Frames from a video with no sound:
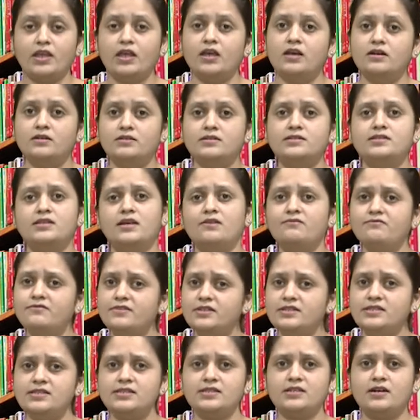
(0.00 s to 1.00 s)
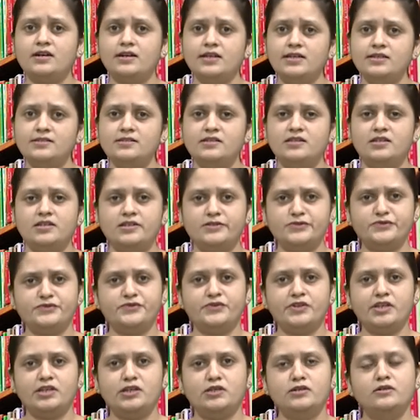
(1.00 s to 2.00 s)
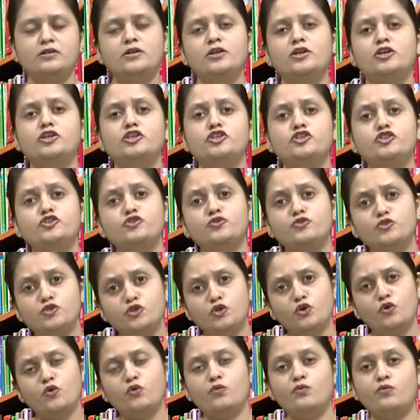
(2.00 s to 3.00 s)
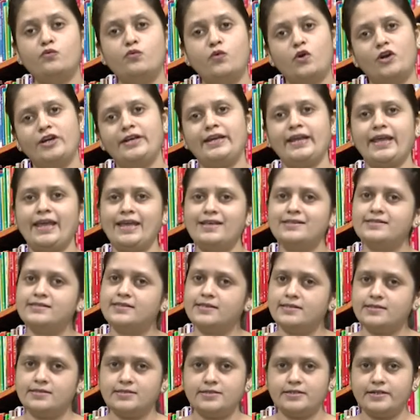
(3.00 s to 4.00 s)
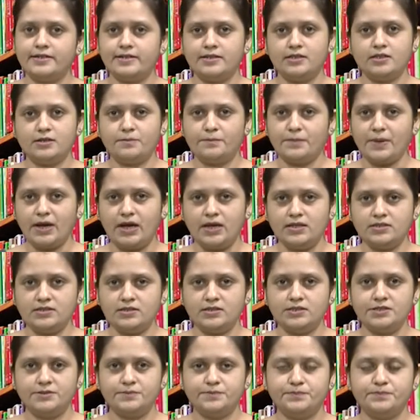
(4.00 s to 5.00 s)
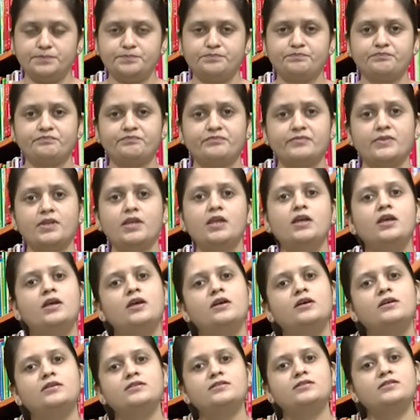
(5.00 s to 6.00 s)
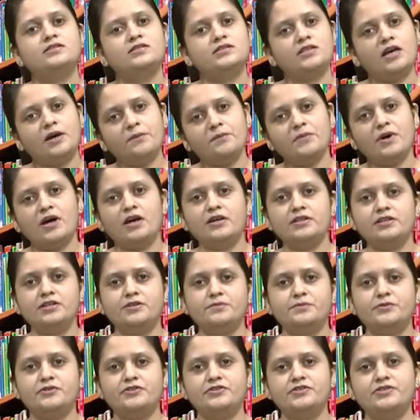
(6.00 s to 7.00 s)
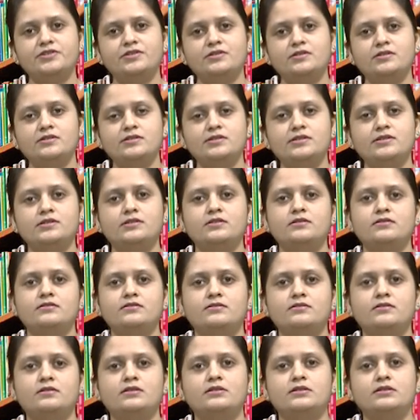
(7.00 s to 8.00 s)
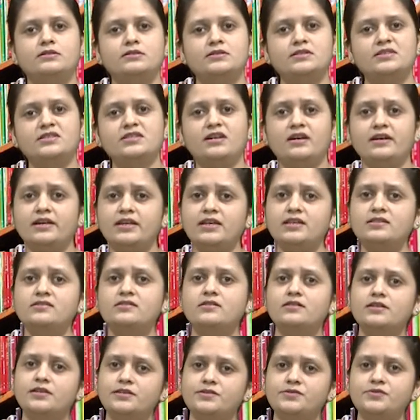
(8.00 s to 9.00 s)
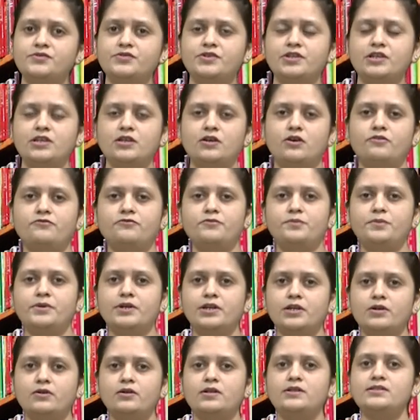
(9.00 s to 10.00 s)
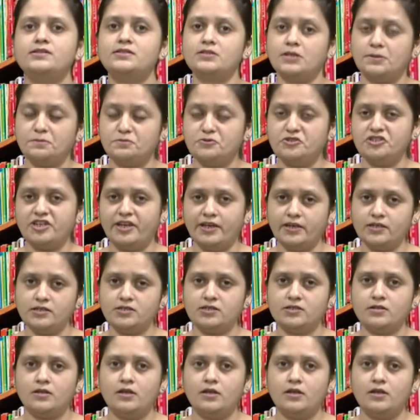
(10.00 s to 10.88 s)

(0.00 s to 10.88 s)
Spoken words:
Someone studies history to know what existed in the past. Some other persons studies history of a particular subject